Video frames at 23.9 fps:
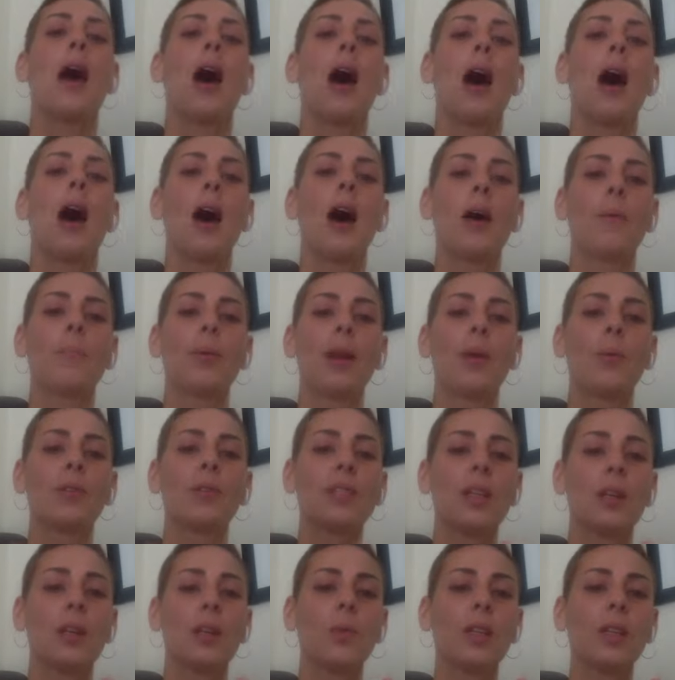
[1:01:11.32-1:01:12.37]
Um, but I
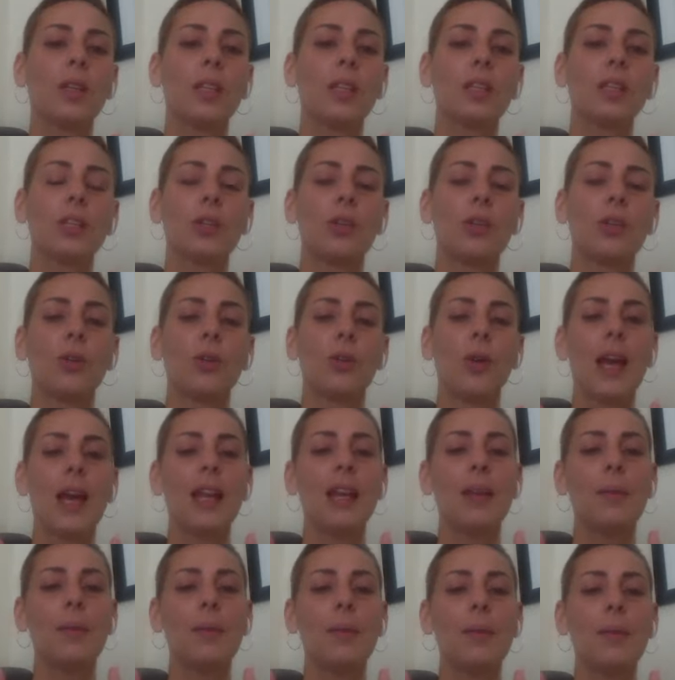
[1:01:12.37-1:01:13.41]
was unwilling to.
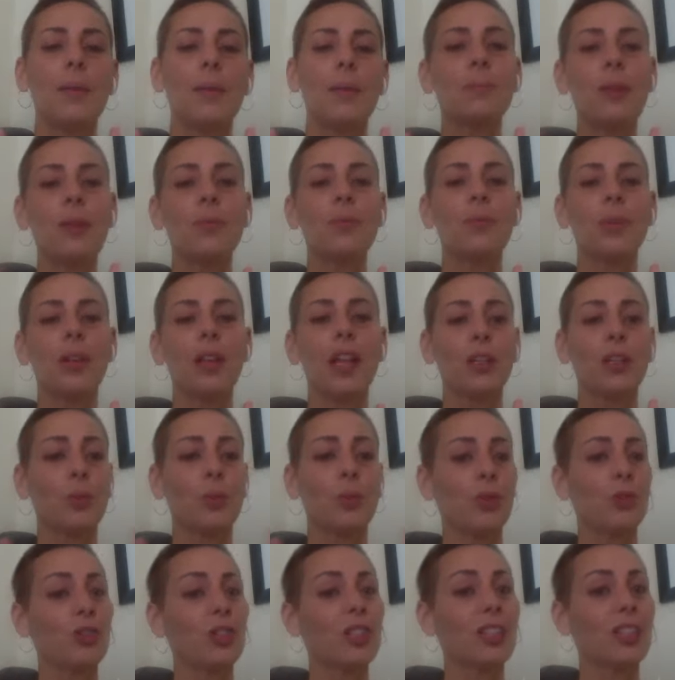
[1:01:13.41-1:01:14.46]
And it made me realize
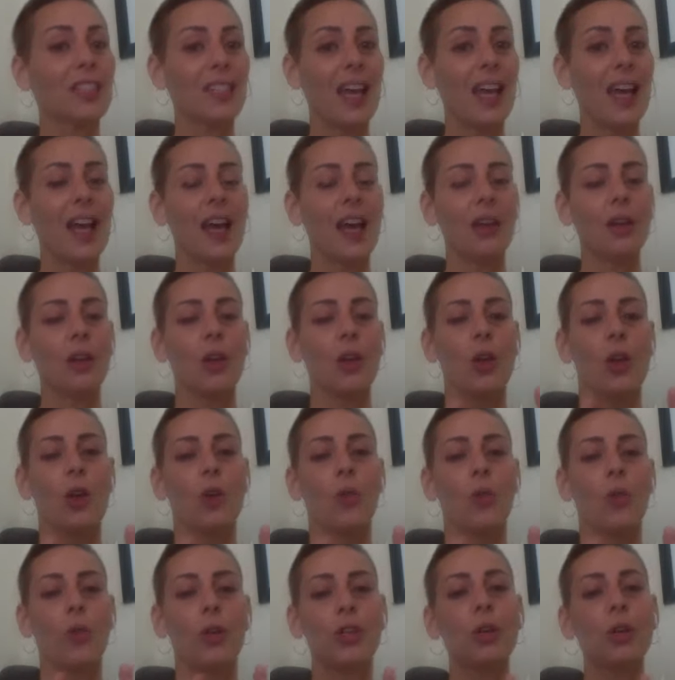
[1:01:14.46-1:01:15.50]
what you just said
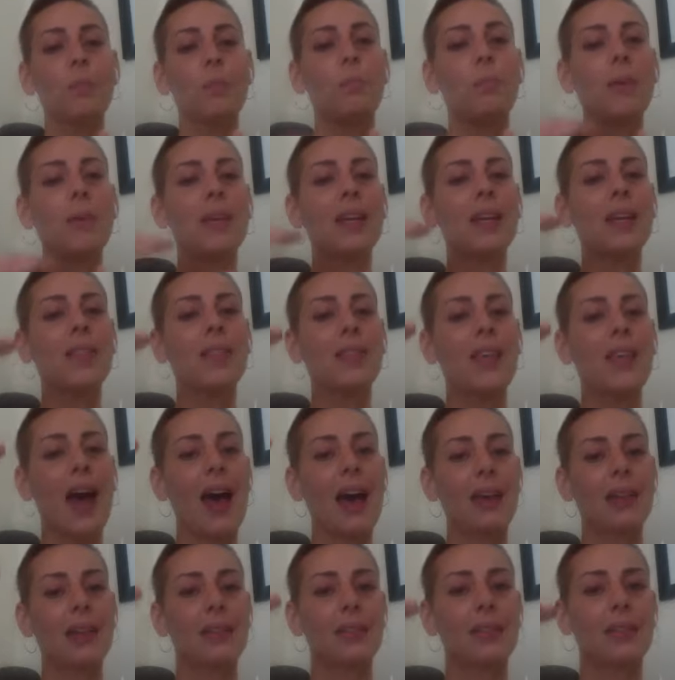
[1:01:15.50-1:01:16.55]
when you're being
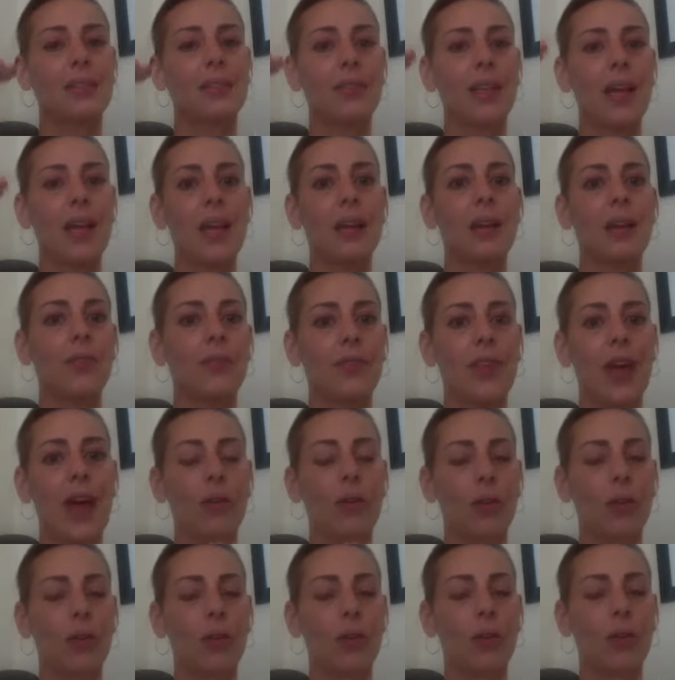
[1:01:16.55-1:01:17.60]
that state of that
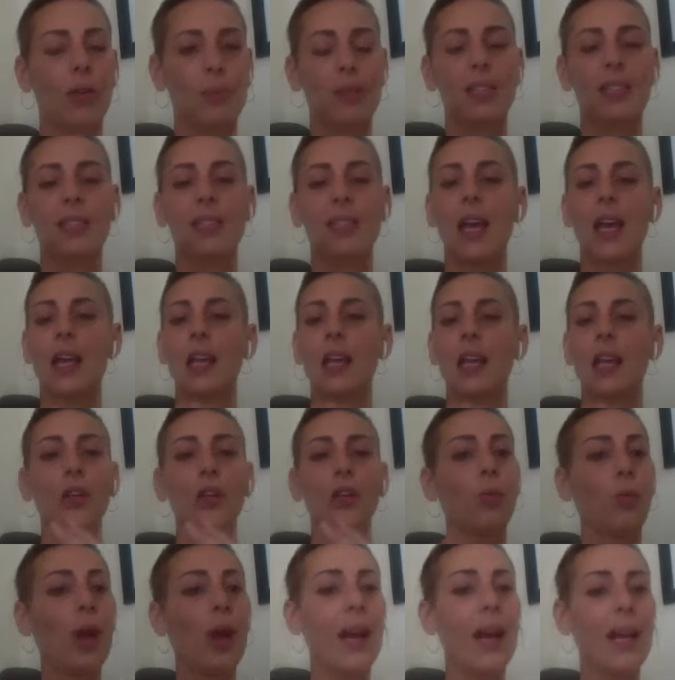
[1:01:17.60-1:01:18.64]
orgasmic state and
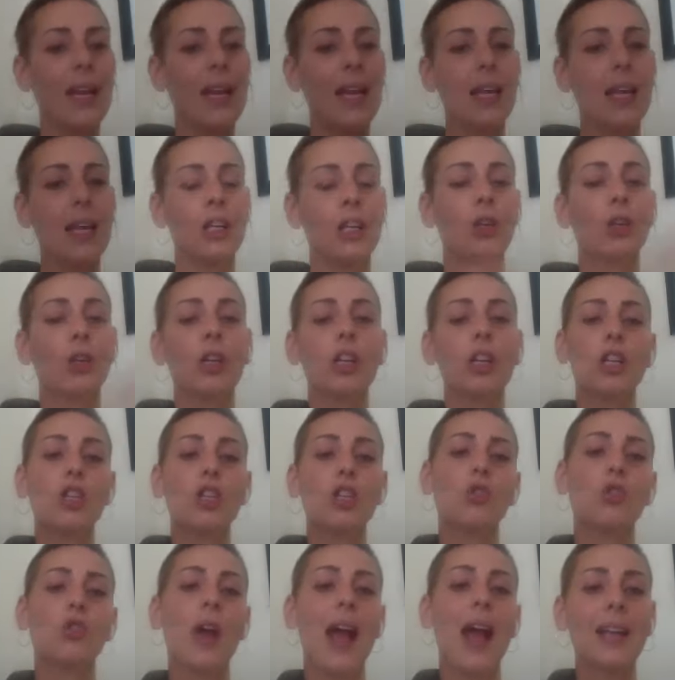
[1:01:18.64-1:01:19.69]
you're radiating, you're going to
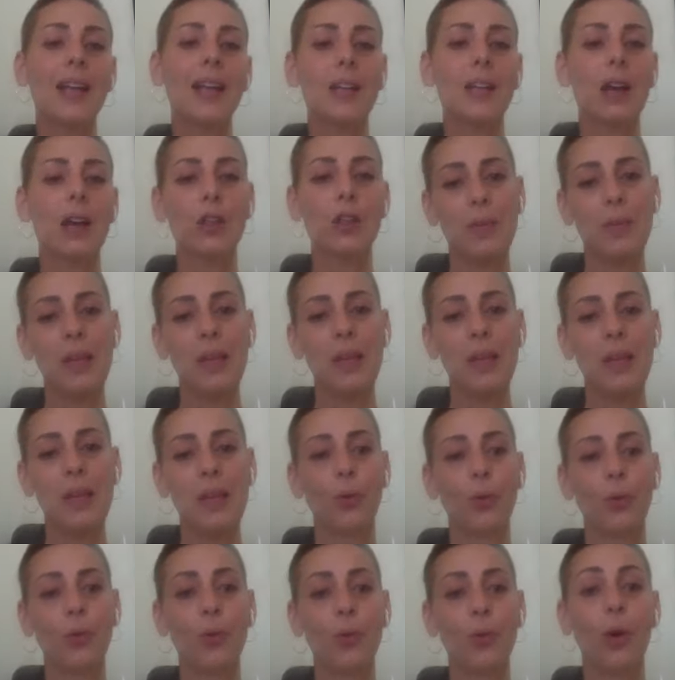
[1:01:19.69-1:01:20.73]
attract other
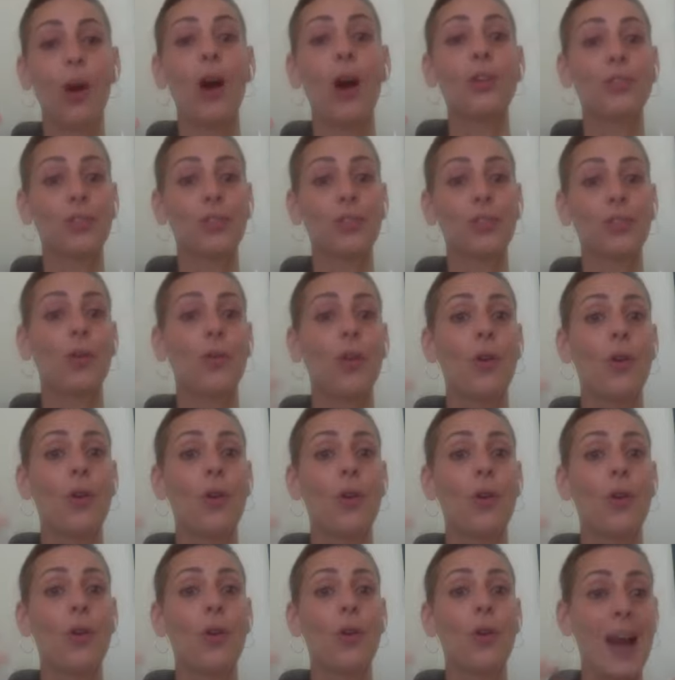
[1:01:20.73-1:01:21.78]
people who are also
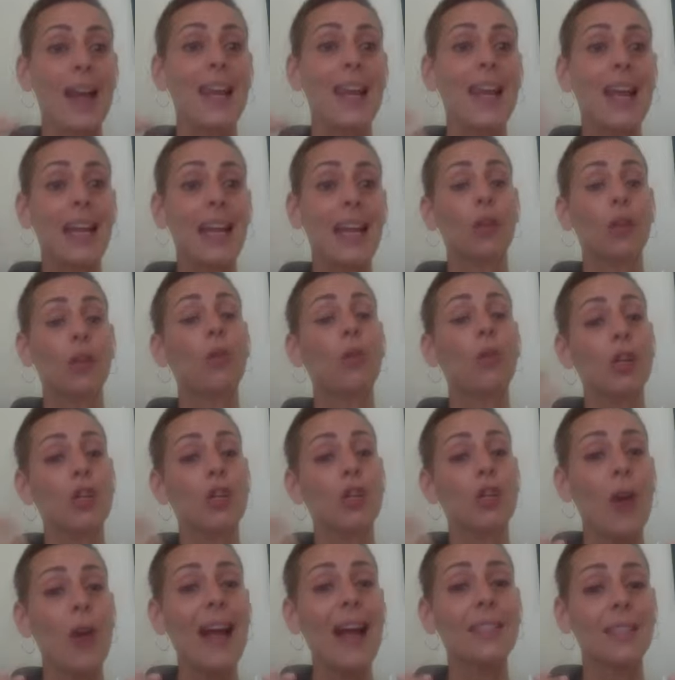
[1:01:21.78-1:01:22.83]
radiating, who are
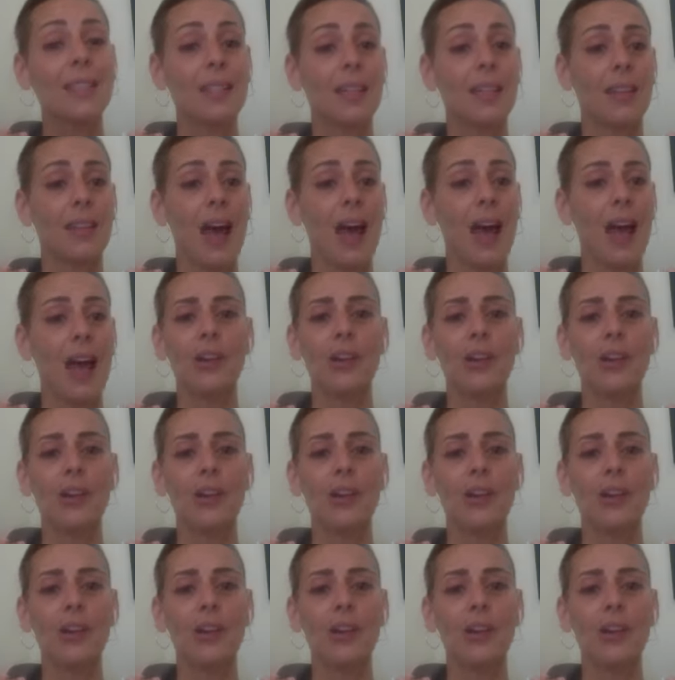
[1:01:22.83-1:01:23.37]
attracted to that.